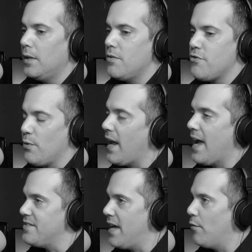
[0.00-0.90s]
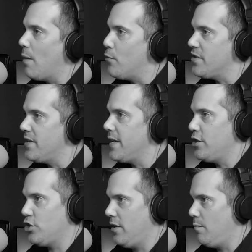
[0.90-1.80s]
so it has that
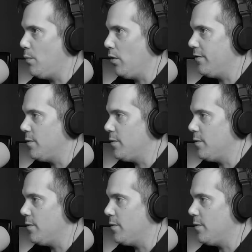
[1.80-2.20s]
representation in both